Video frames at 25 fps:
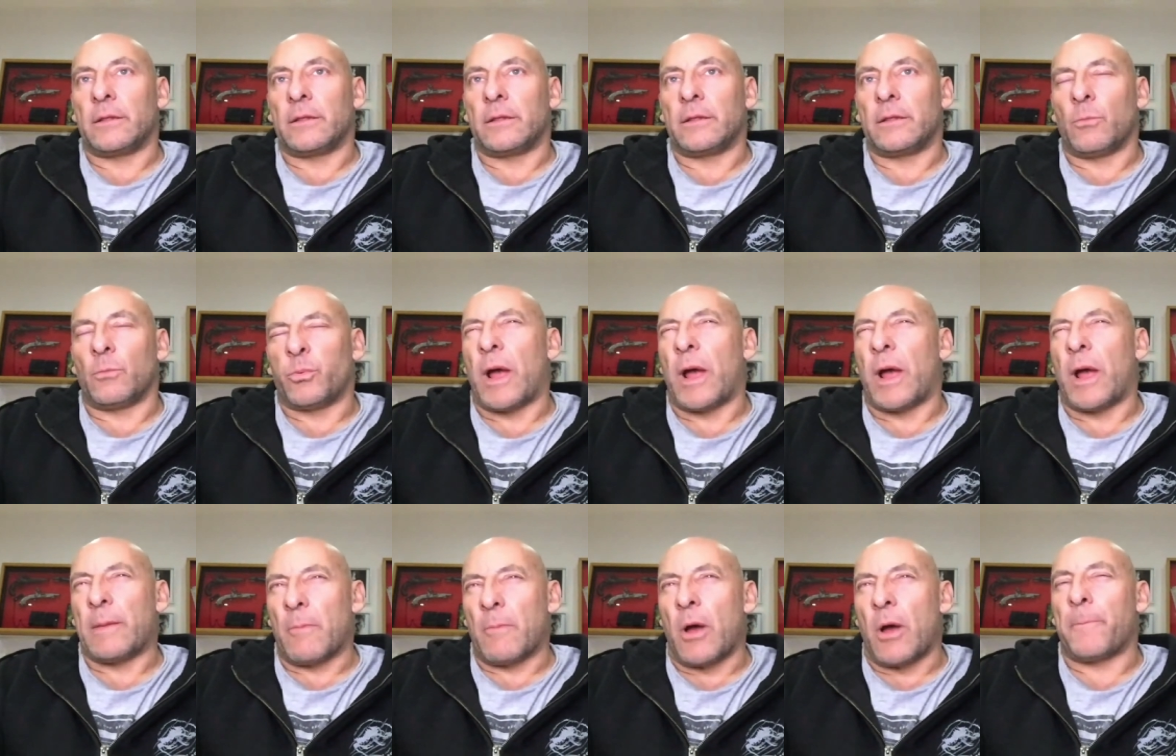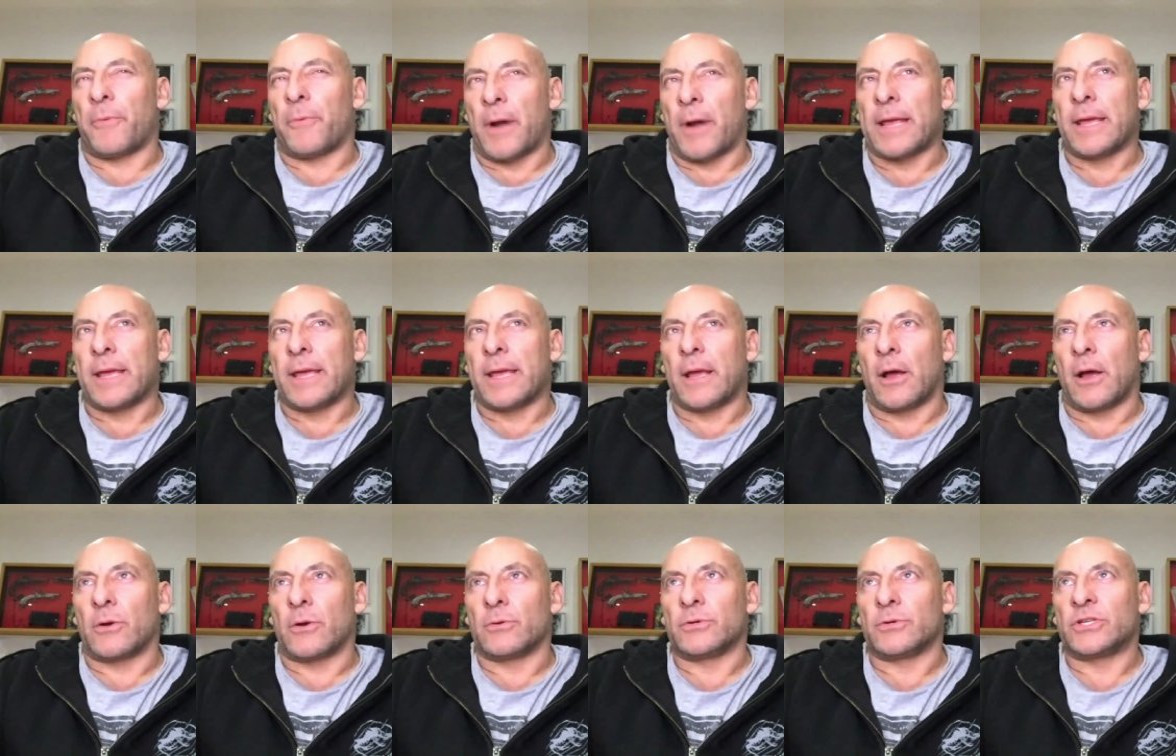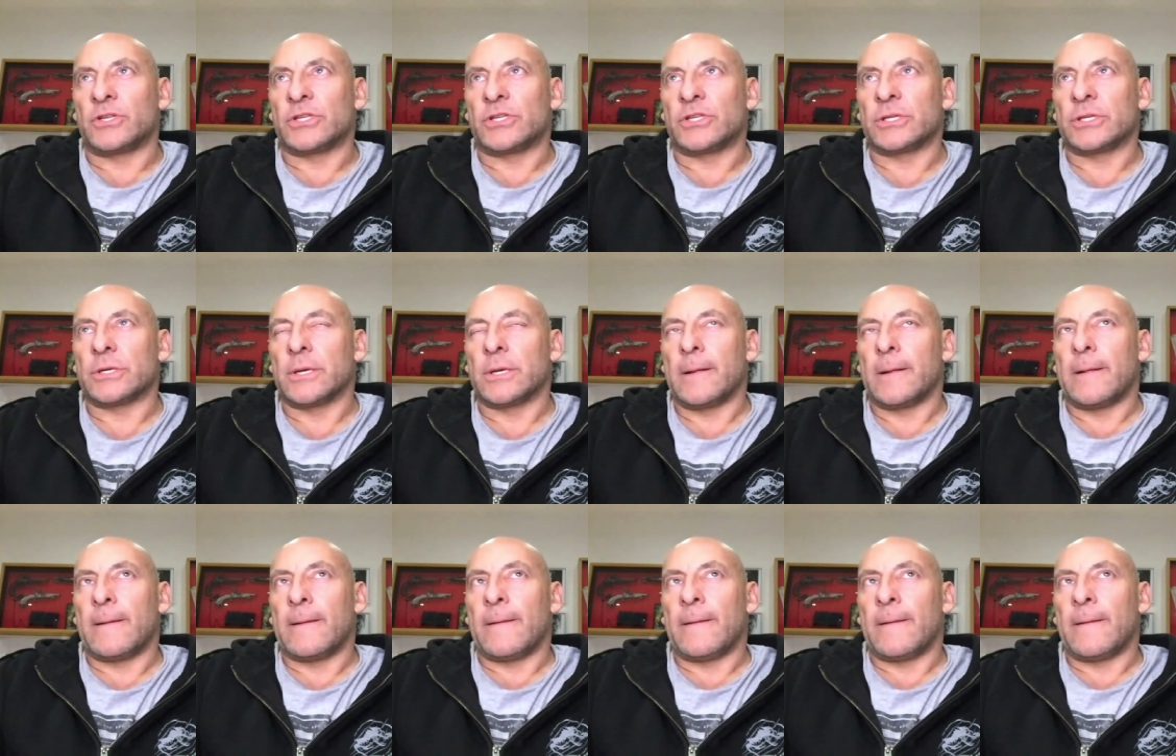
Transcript: the way my brain goes,